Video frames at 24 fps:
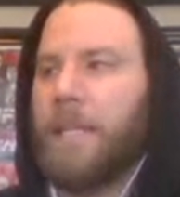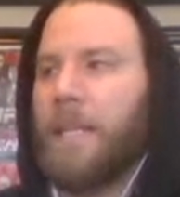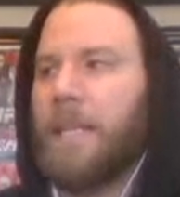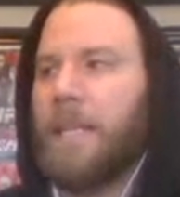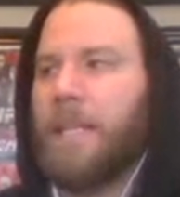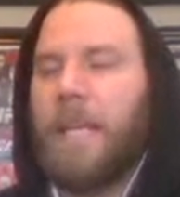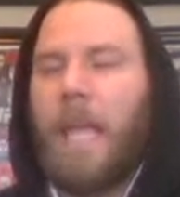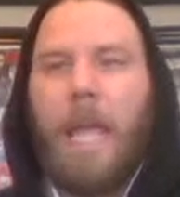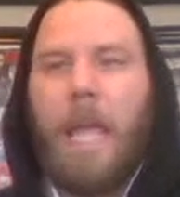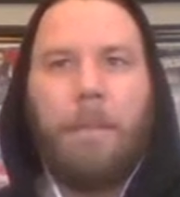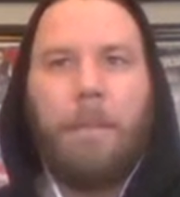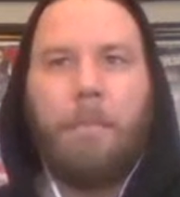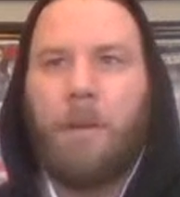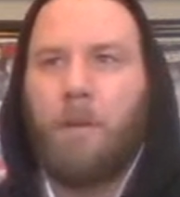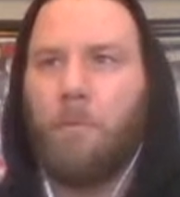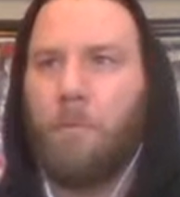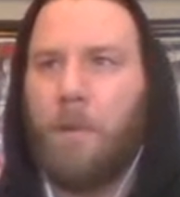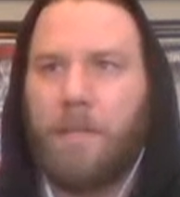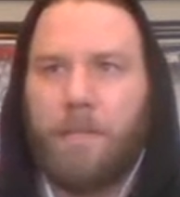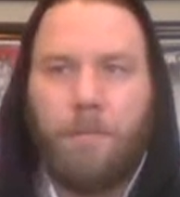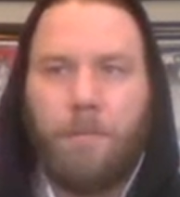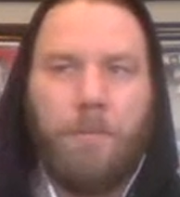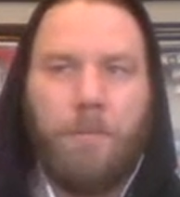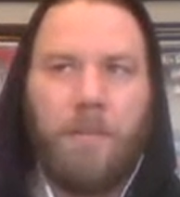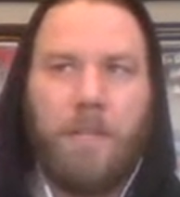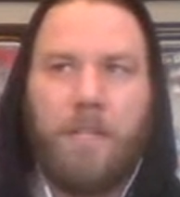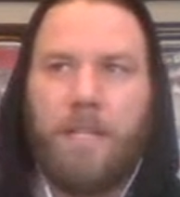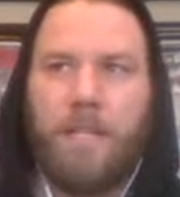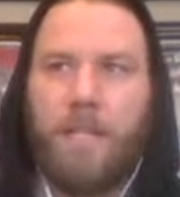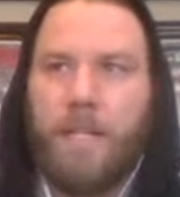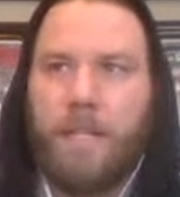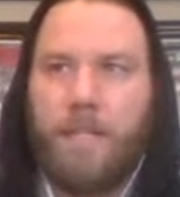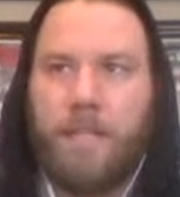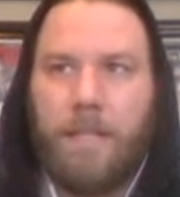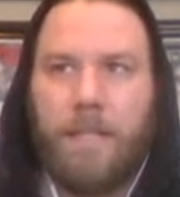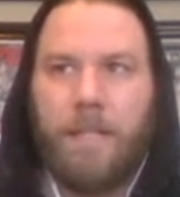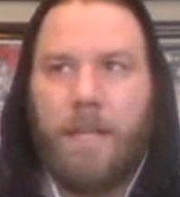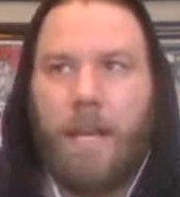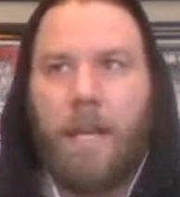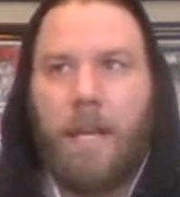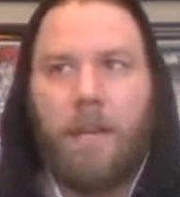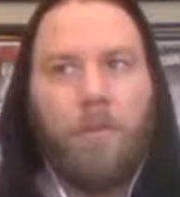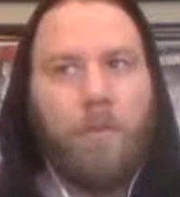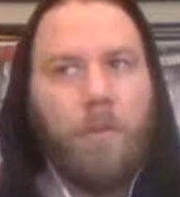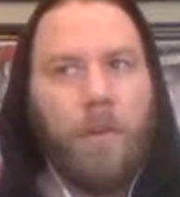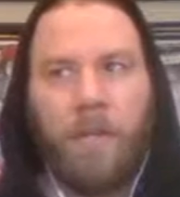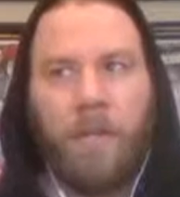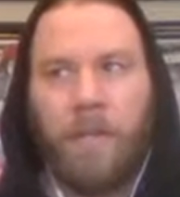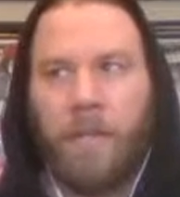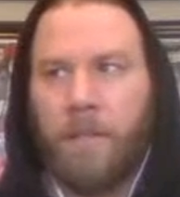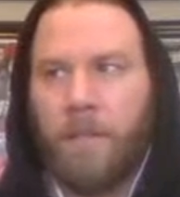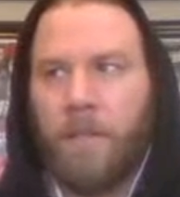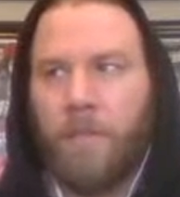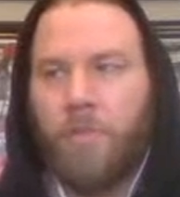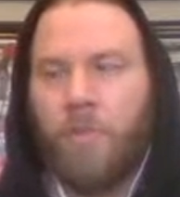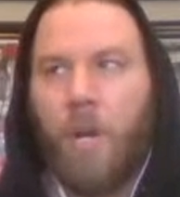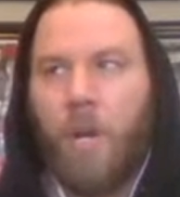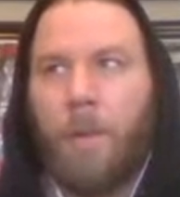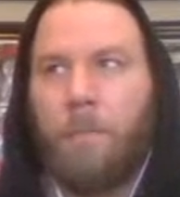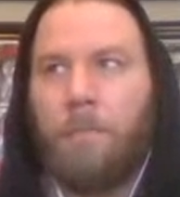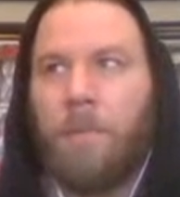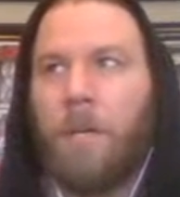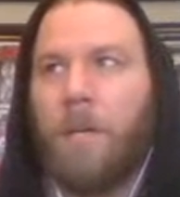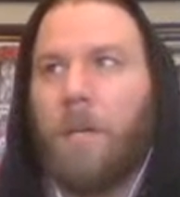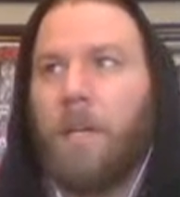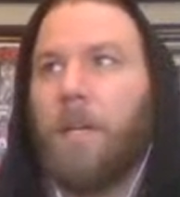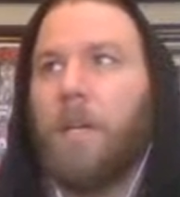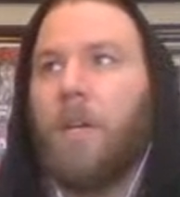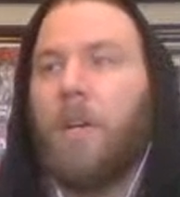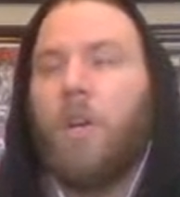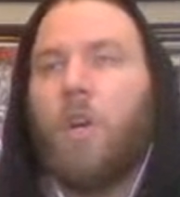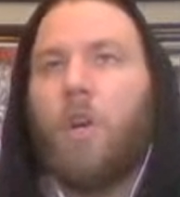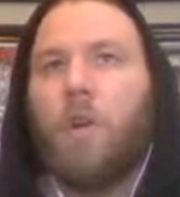He came in and wrestled for the TNT title, couldn't get the job done.